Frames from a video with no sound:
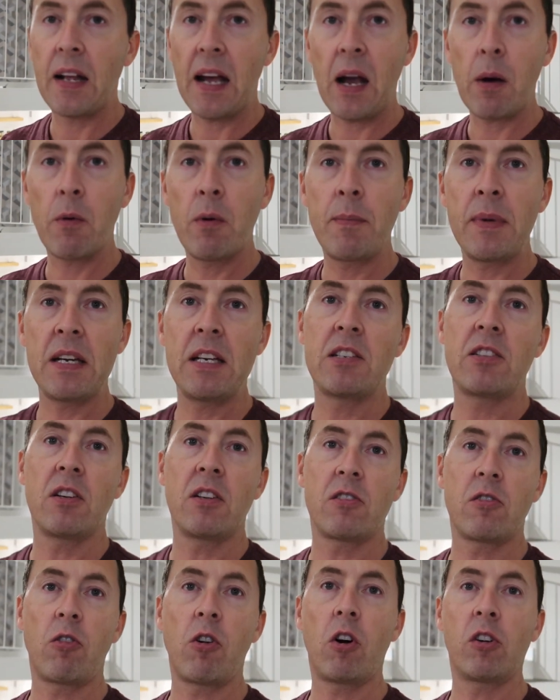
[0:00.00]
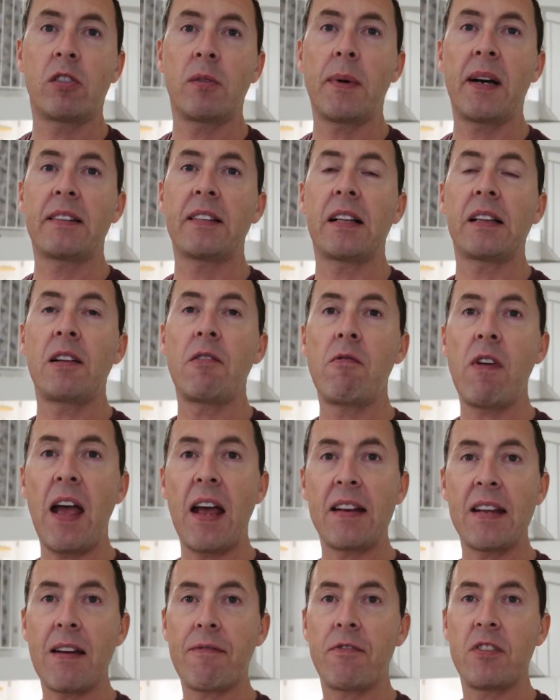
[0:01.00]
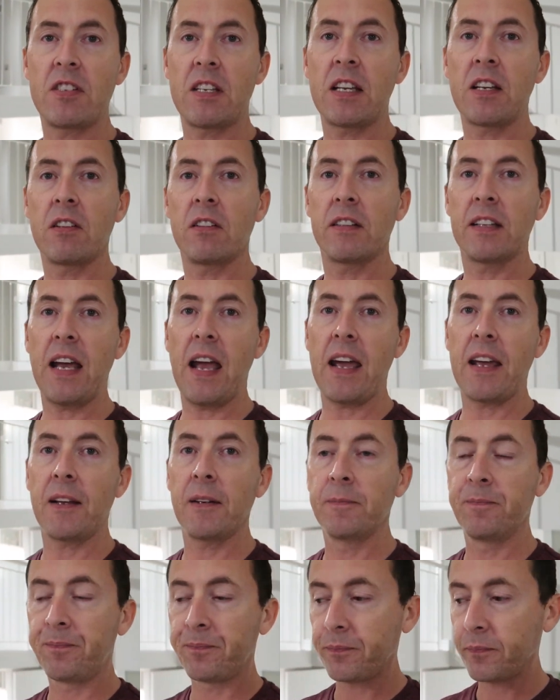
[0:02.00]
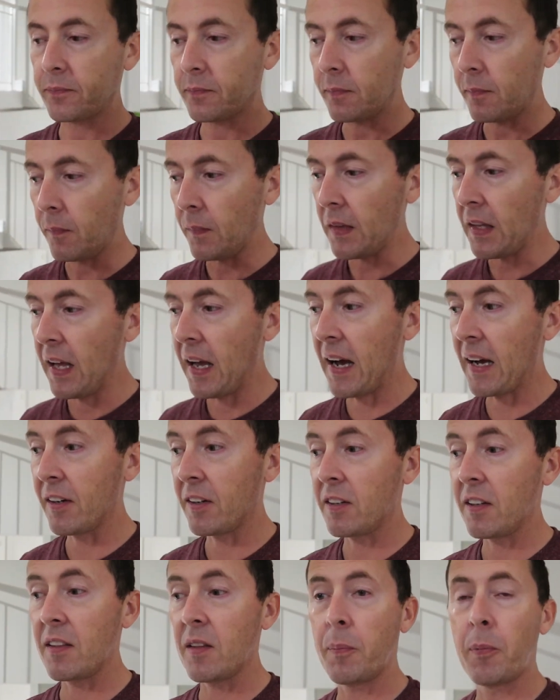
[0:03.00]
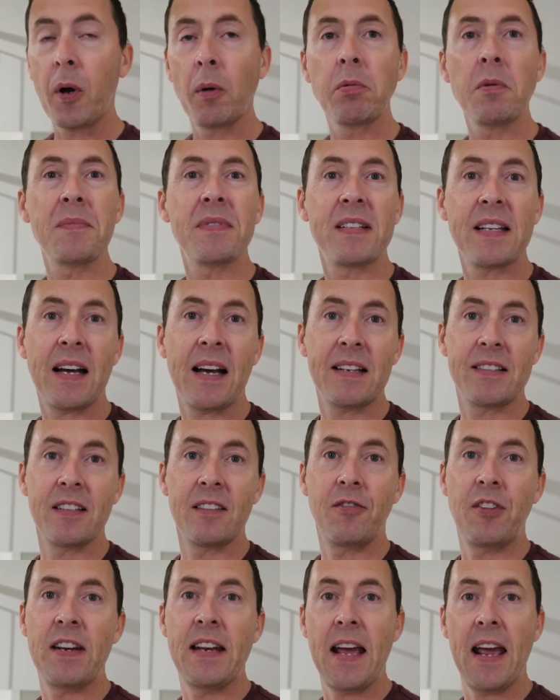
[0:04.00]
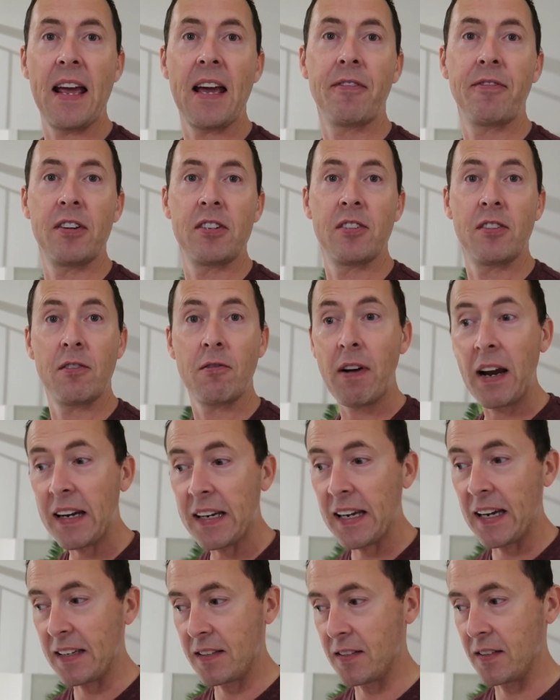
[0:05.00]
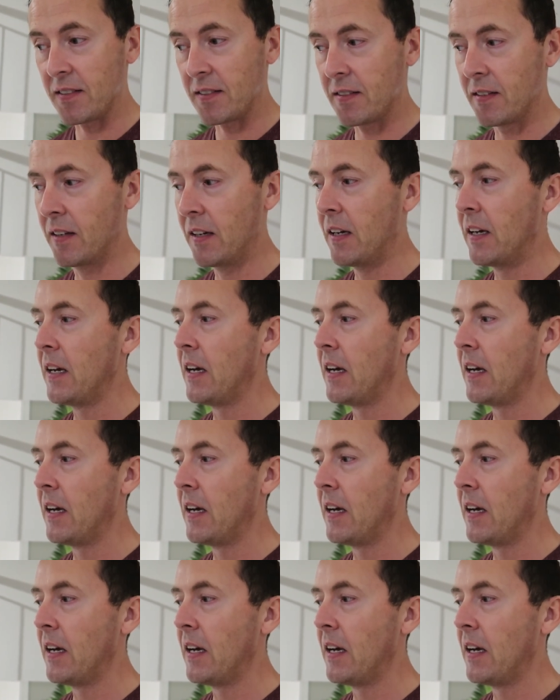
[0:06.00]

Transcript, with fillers: Our meters are automatically read every single day, and the problem started the day I fitted the radiators.